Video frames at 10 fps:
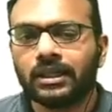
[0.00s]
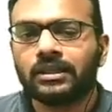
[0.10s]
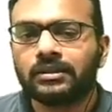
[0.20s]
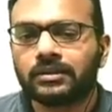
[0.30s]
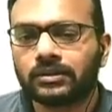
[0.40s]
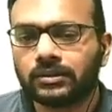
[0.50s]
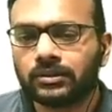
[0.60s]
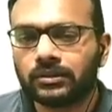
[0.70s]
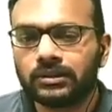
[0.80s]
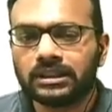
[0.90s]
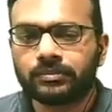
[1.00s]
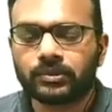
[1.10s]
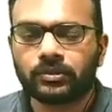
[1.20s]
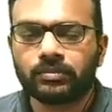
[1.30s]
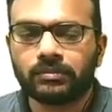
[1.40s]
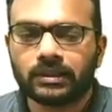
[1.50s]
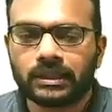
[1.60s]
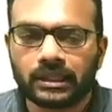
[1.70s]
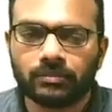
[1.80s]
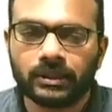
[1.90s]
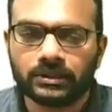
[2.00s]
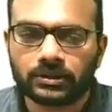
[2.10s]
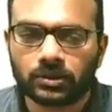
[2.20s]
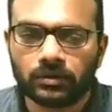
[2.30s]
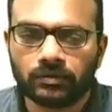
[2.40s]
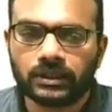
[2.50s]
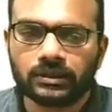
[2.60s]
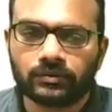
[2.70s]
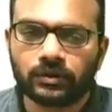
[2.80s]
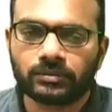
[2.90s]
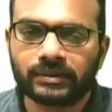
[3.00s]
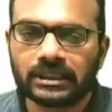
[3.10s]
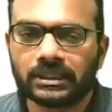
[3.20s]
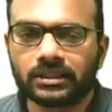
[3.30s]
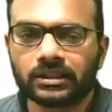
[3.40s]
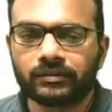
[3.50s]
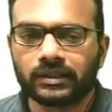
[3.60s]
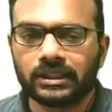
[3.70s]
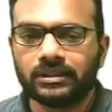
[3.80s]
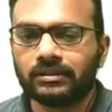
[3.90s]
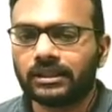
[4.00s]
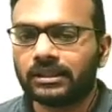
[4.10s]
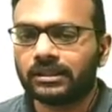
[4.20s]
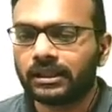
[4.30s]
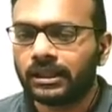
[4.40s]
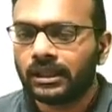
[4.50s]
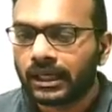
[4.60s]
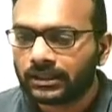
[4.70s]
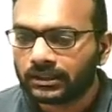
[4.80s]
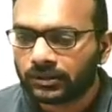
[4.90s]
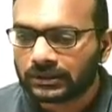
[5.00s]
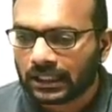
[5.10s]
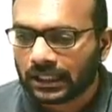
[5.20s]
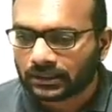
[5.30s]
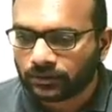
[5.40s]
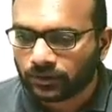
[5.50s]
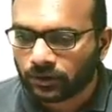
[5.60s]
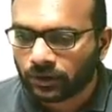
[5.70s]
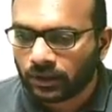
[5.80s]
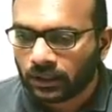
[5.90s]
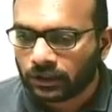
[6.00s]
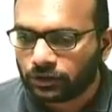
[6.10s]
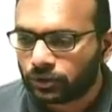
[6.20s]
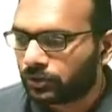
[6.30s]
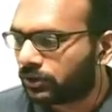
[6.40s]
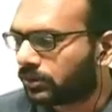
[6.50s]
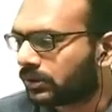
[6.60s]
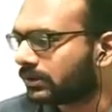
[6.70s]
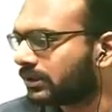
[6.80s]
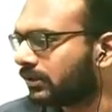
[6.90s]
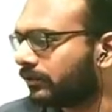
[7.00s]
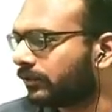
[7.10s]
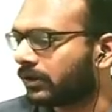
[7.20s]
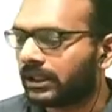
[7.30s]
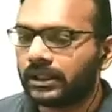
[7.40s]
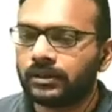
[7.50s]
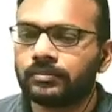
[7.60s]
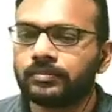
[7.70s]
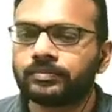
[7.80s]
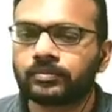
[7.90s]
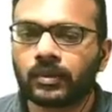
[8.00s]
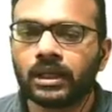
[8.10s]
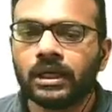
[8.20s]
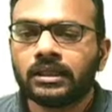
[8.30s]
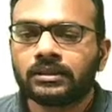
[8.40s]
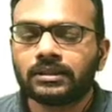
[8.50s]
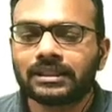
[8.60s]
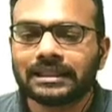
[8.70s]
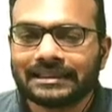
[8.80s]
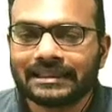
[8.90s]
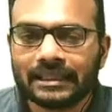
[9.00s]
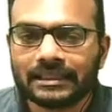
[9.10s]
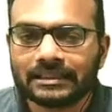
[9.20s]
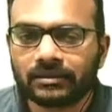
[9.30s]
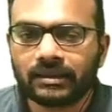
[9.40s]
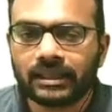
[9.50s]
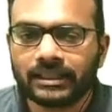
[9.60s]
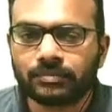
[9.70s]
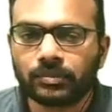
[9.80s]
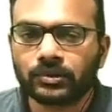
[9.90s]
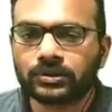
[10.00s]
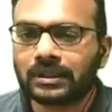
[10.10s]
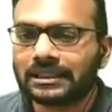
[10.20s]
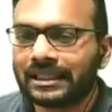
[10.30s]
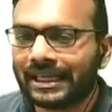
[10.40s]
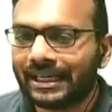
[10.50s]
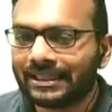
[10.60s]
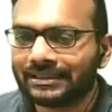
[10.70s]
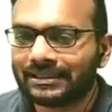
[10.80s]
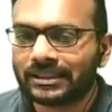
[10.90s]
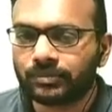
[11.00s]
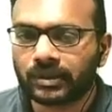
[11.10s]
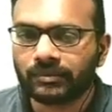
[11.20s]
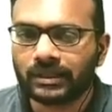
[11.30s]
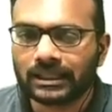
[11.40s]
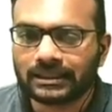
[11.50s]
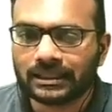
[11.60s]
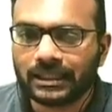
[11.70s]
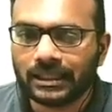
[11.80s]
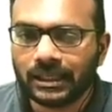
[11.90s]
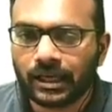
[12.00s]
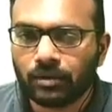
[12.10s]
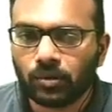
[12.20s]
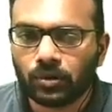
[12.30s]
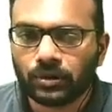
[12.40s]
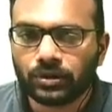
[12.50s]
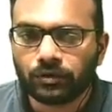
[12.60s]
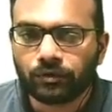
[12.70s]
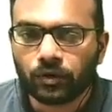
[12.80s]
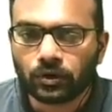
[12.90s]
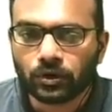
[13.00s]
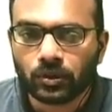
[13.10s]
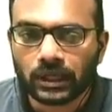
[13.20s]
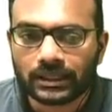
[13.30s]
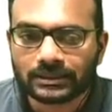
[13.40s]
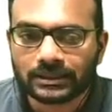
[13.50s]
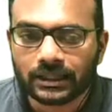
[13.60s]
So this problem can be solved from special theory of relativity, okay? And this was asked for June 2014. So the recently discovered Higgs boson at the LHC experiment has a decay mode into a photon and a Z